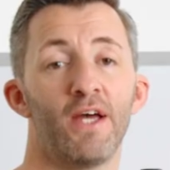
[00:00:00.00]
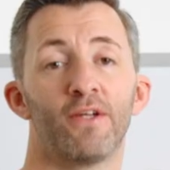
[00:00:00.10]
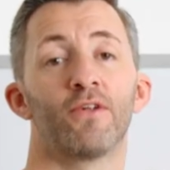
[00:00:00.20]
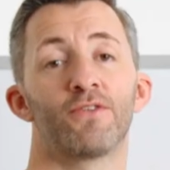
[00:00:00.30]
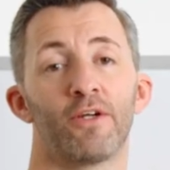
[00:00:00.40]

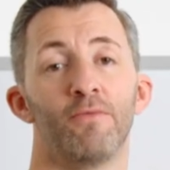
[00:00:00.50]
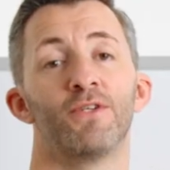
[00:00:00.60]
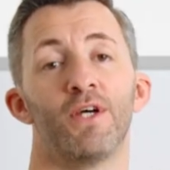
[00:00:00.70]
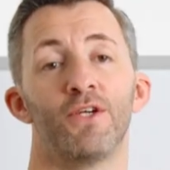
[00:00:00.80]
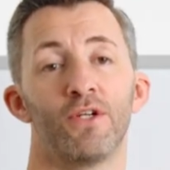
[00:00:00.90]
technical
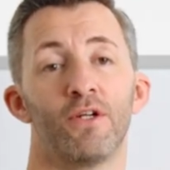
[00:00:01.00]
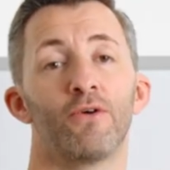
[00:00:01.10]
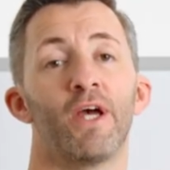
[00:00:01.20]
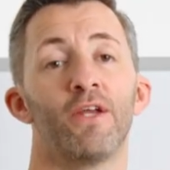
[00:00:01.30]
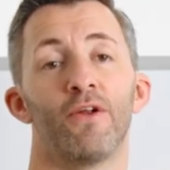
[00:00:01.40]
documentation
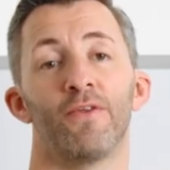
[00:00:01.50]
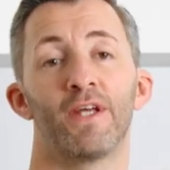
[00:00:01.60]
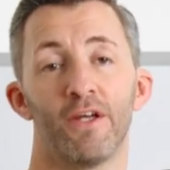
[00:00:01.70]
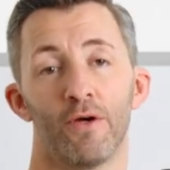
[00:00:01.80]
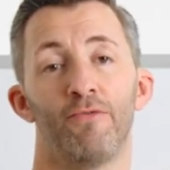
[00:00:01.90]
located on the
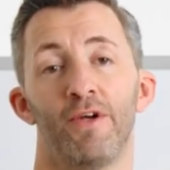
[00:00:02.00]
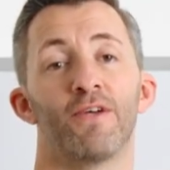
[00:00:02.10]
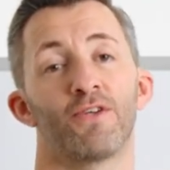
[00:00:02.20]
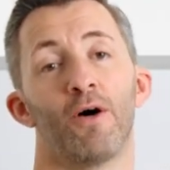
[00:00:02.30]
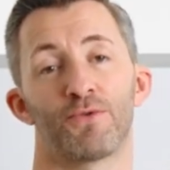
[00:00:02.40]
GitHub
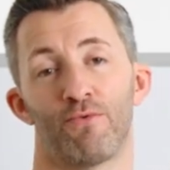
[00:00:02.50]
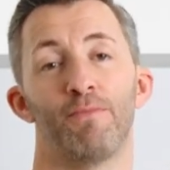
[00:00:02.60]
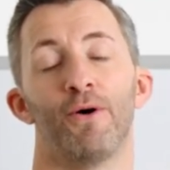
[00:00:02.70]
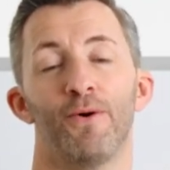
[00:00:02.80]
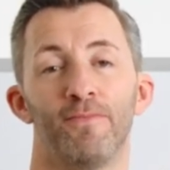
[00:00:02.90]
Fides Ops
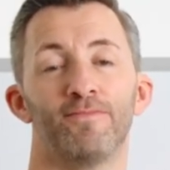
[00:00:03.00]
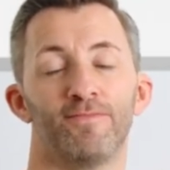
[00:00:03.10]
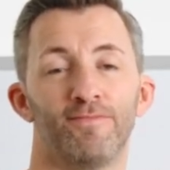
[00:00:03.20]
repo.